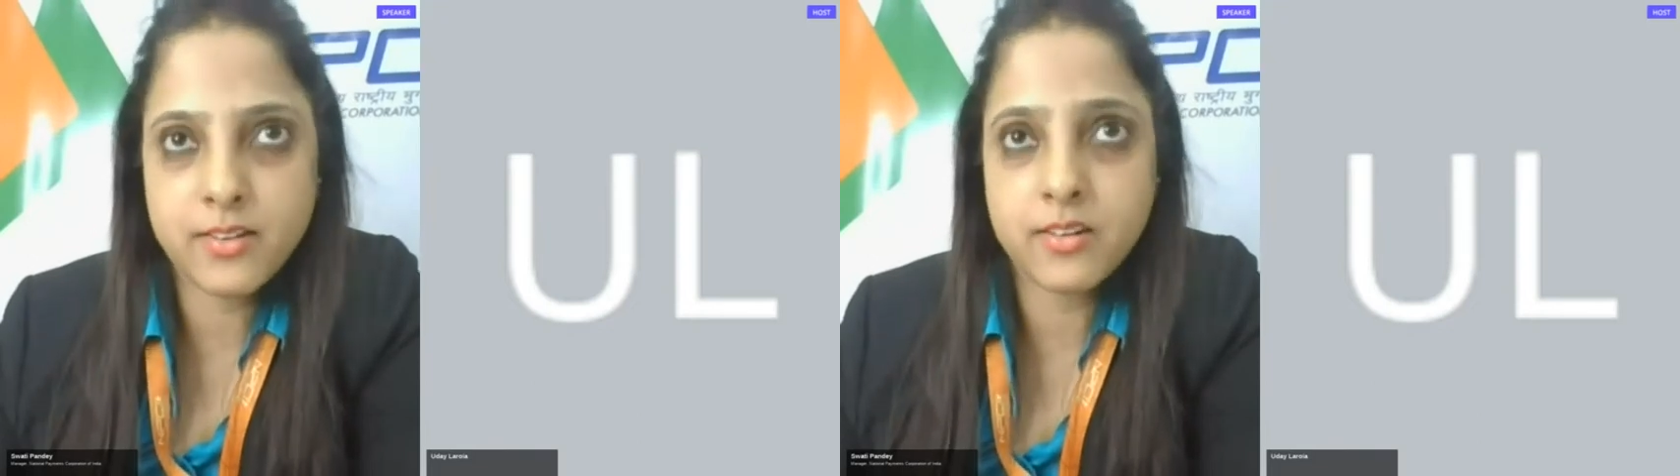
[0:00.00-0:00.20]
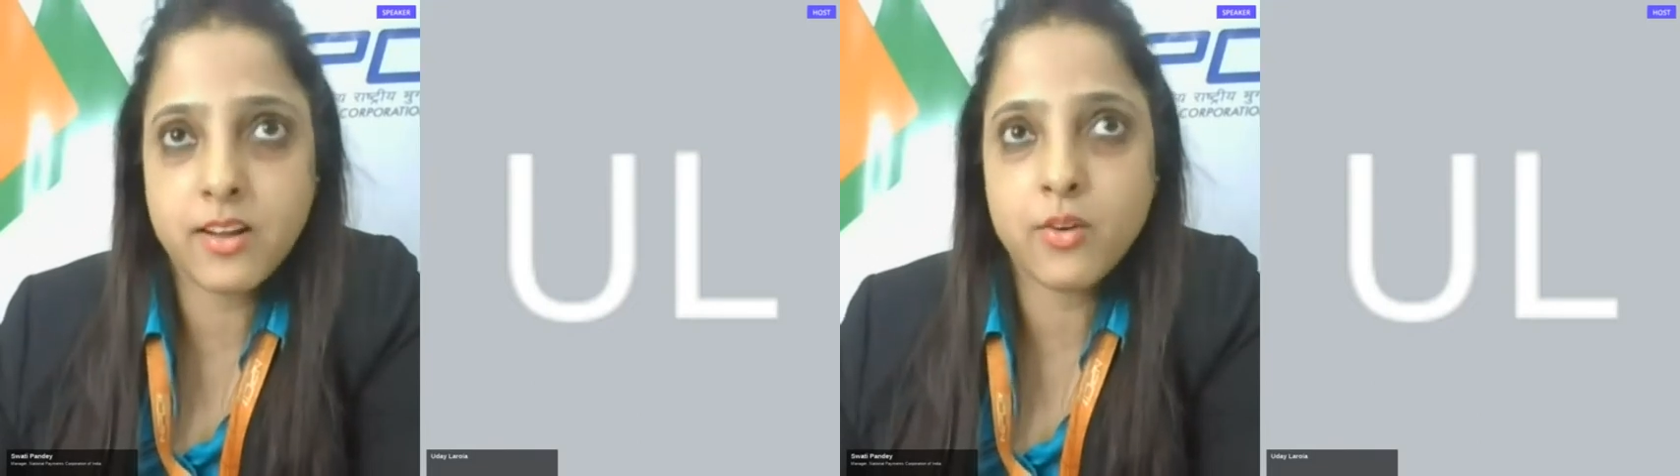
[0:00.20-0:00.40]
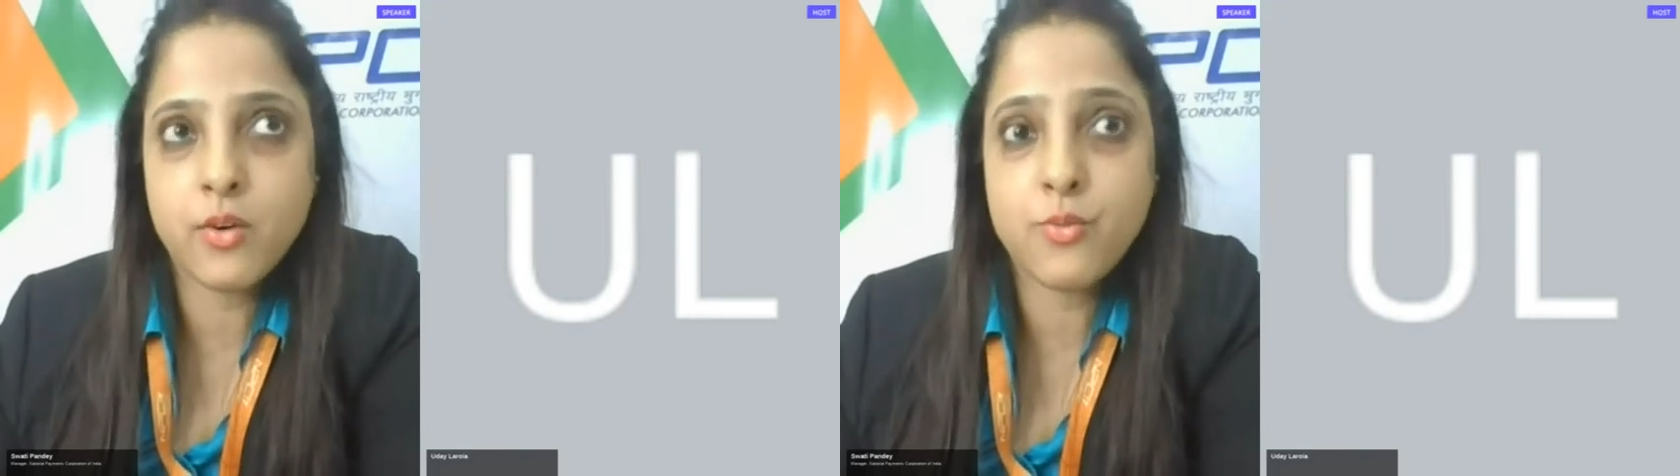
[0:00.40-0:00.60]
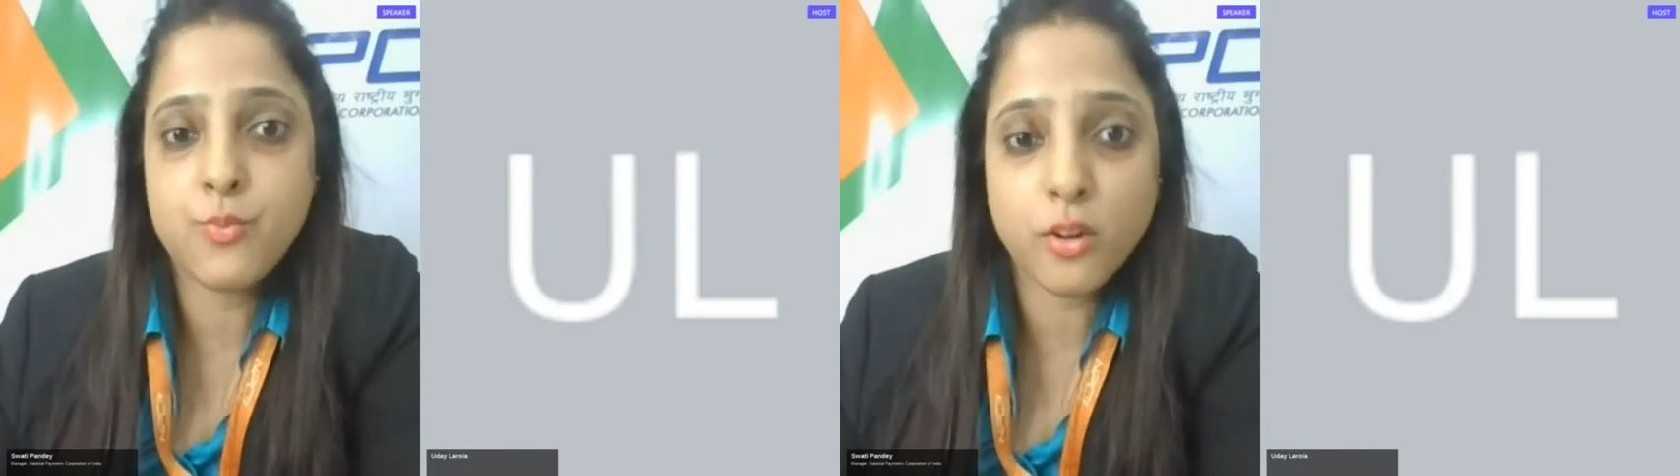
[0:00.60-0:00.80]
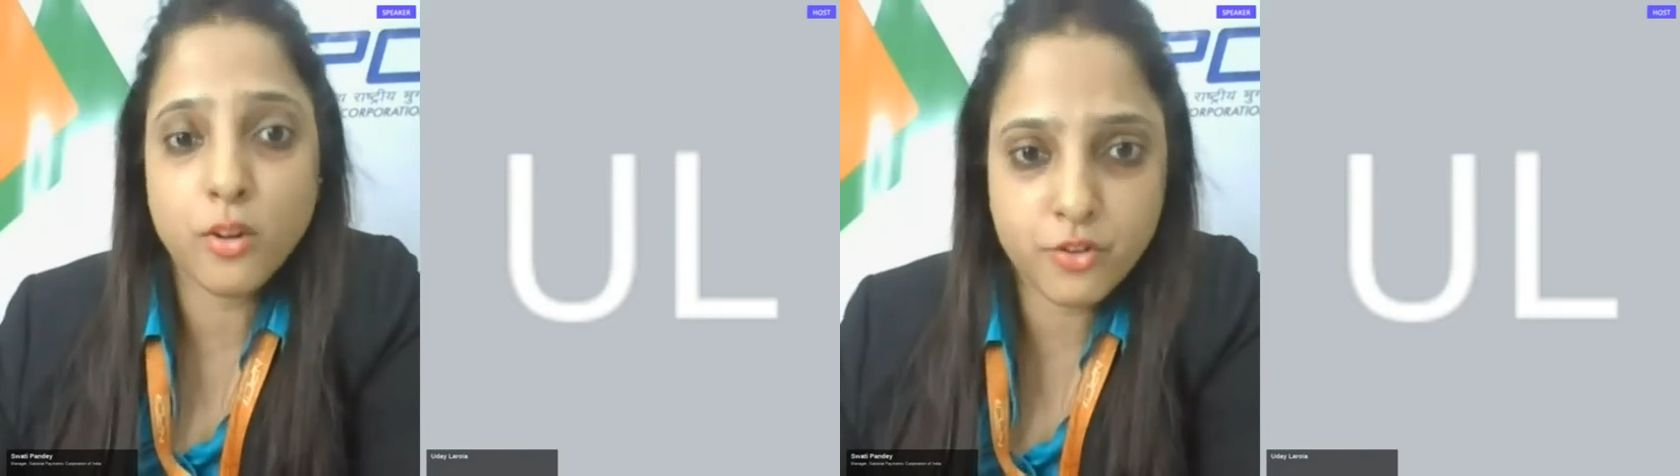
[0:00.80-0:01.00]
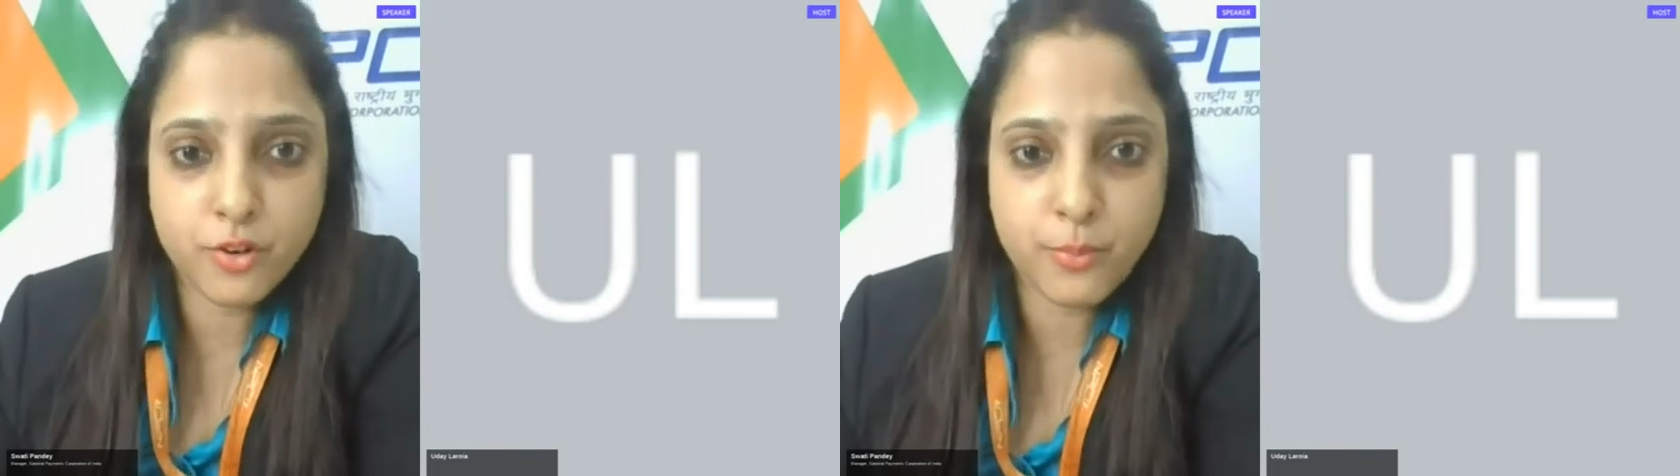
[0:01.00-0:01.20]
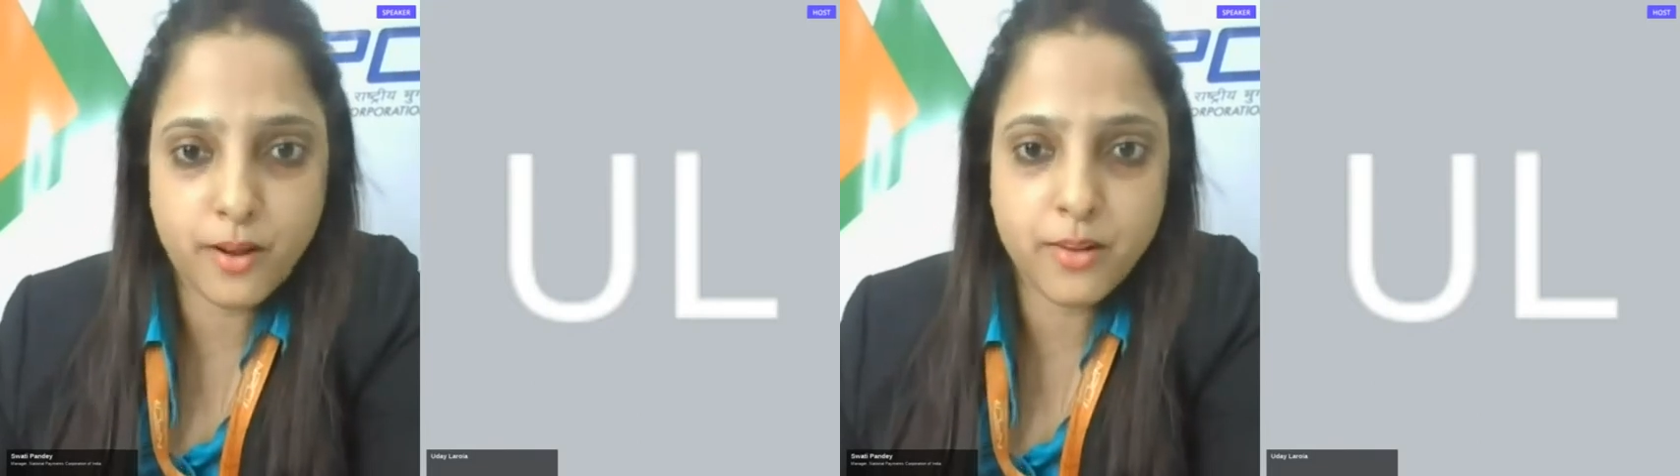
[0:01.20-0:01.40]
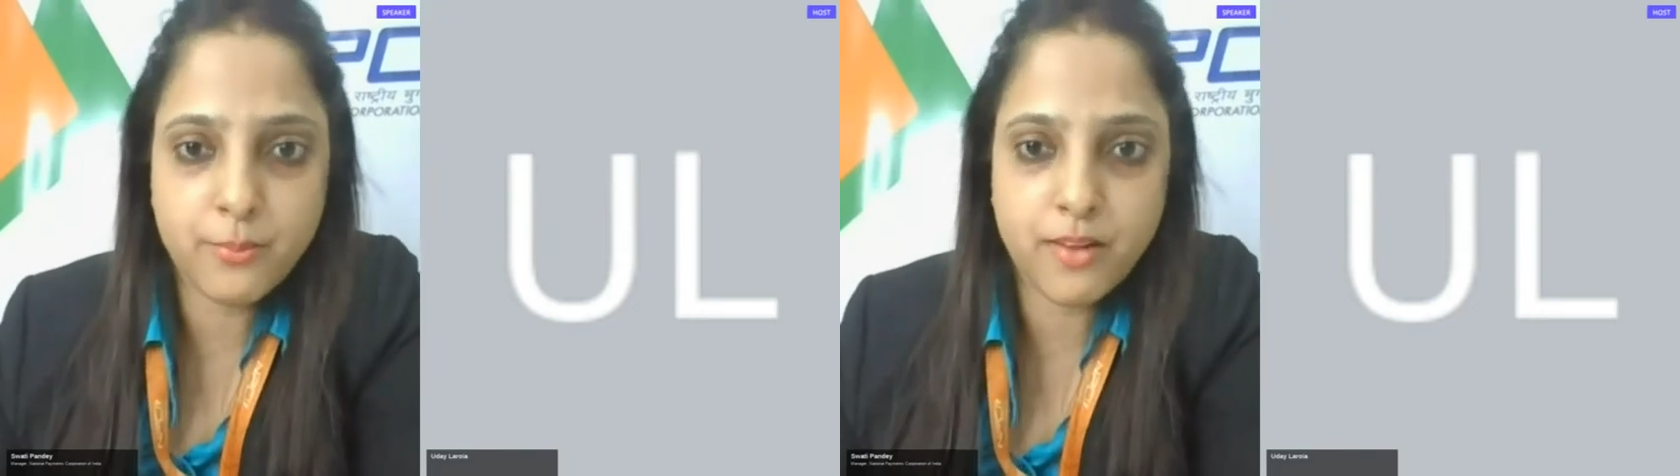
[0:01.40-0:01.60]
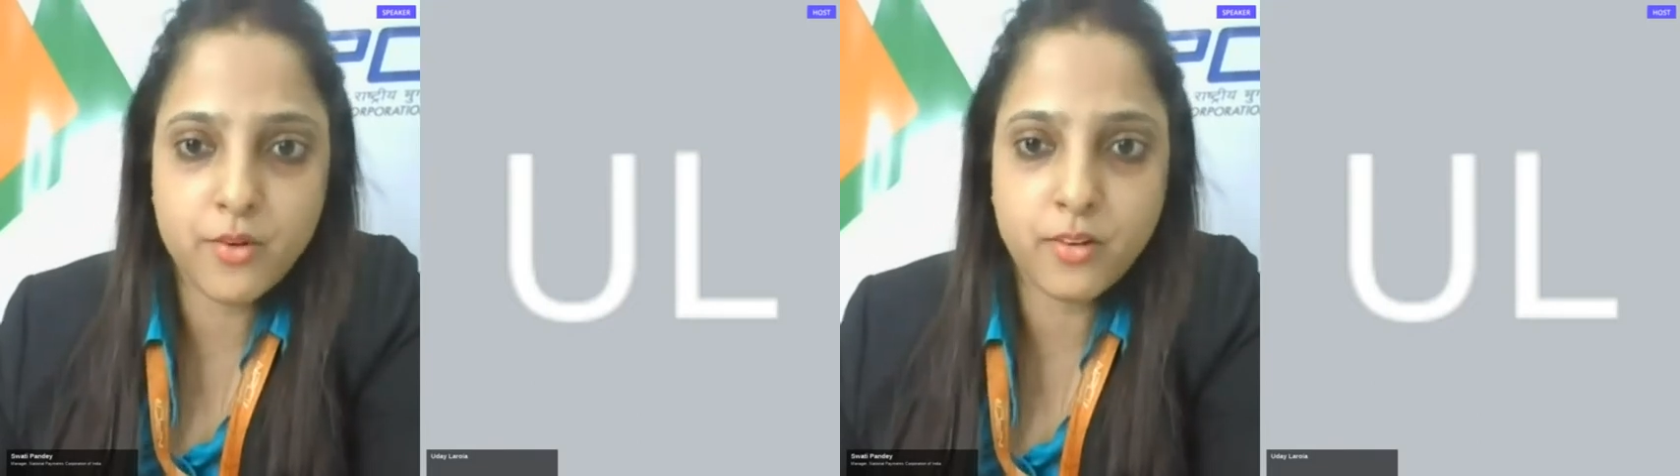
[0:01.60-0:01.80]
such kind of sponsorship by the private